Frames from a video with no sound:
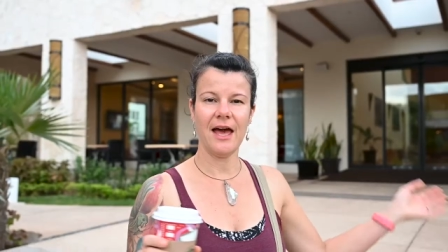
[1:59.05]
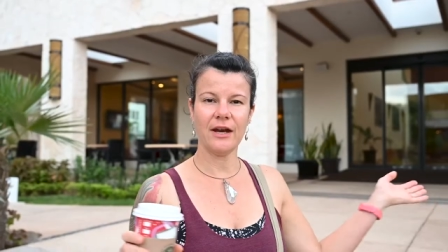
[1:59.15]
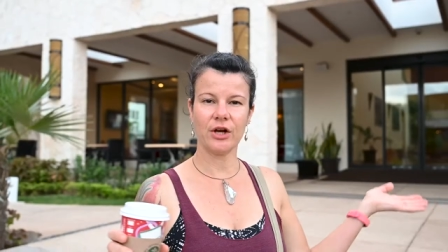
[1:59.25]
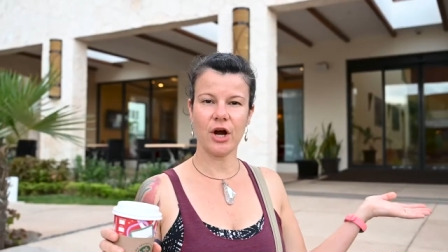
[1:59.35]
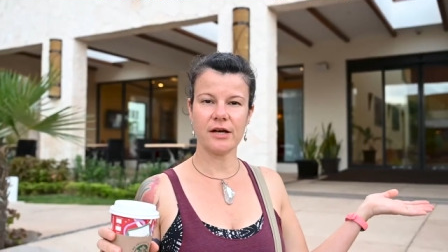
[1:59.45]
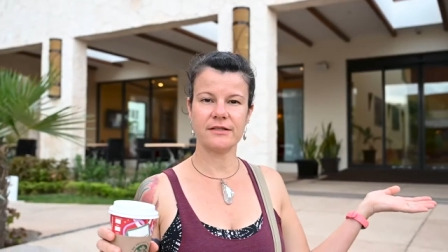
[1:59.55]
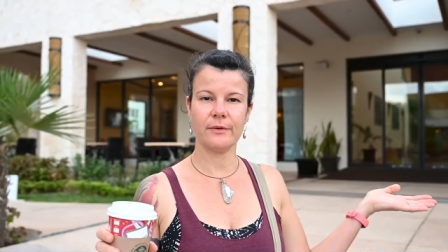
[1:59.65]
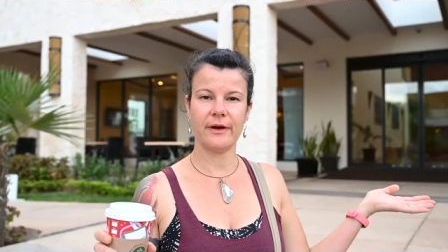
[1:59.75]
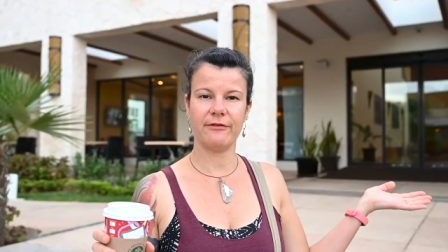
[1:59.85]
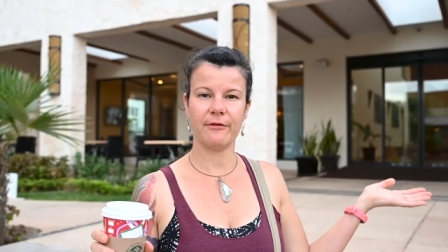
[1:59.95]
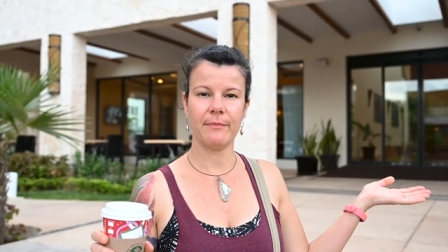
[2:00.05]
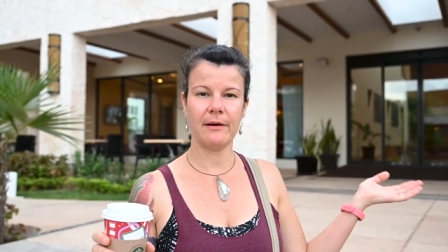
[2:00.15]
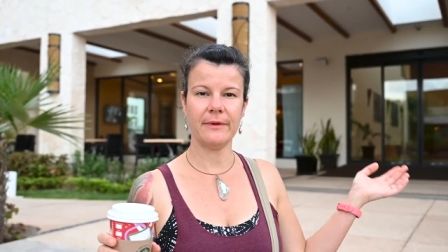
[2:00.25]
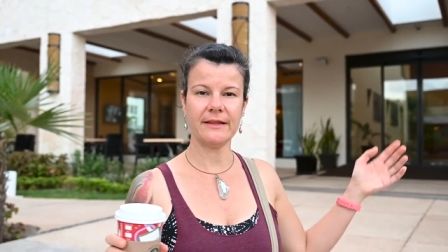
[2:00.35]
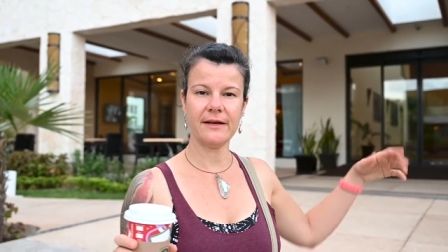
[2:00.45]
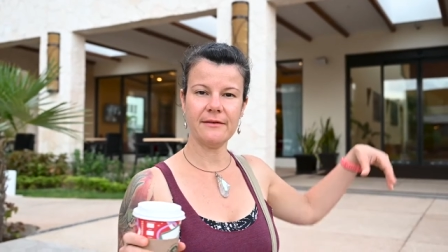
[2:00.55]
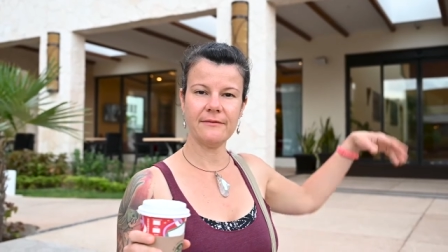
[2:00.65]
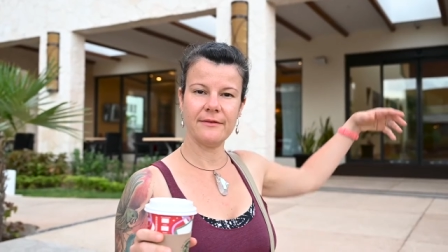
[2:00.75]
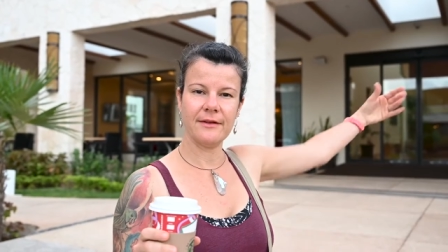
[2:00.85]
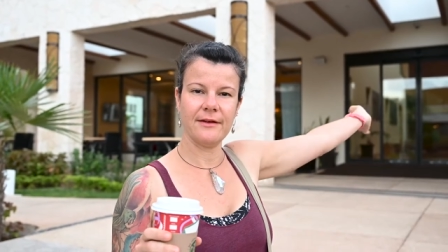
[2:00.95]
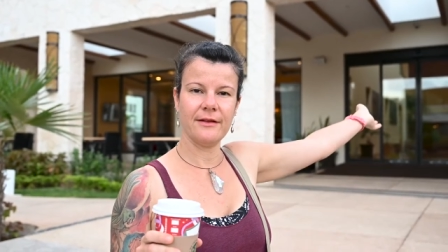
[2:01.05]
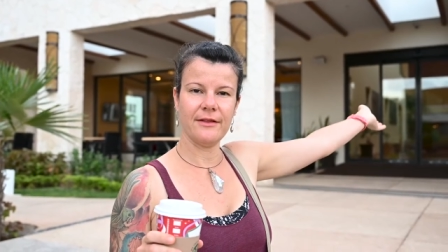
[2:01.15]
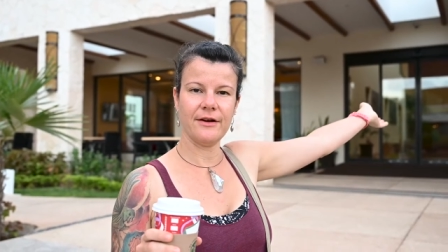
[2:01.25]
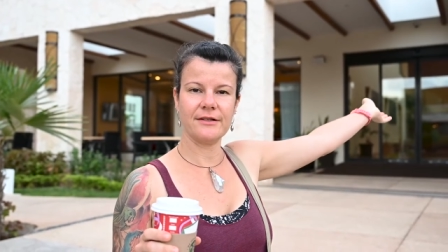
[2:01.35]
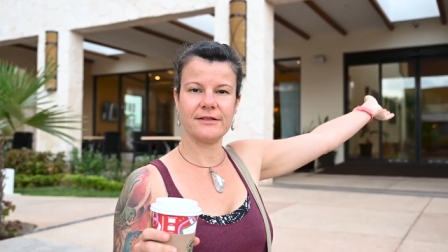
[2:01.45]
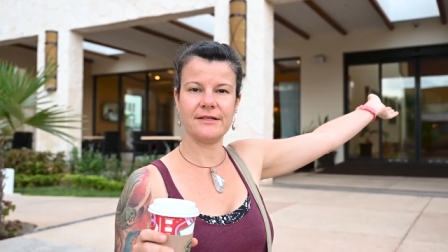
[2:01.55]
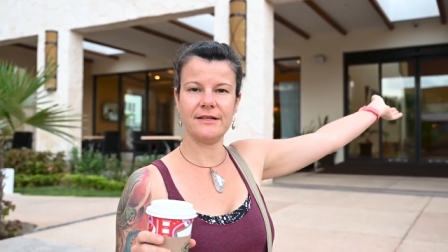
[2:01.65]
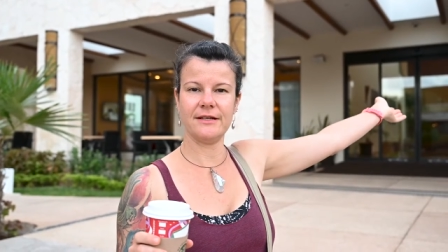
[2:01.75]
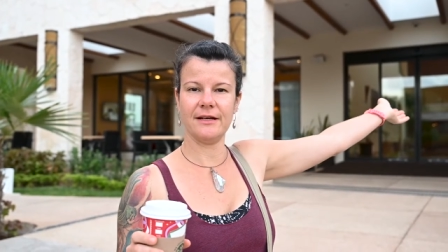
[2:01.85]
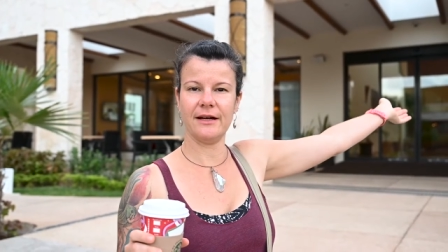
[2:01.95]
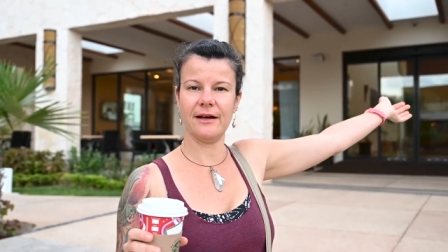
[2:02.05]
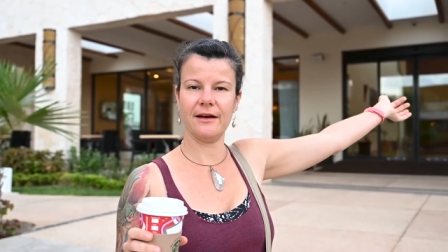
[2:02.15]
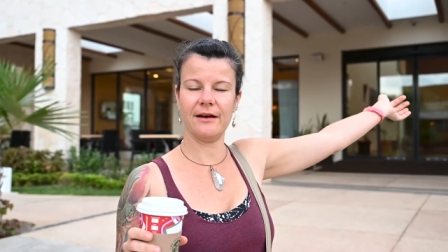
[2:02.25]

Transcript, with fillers: And across the way from Palmita, there's the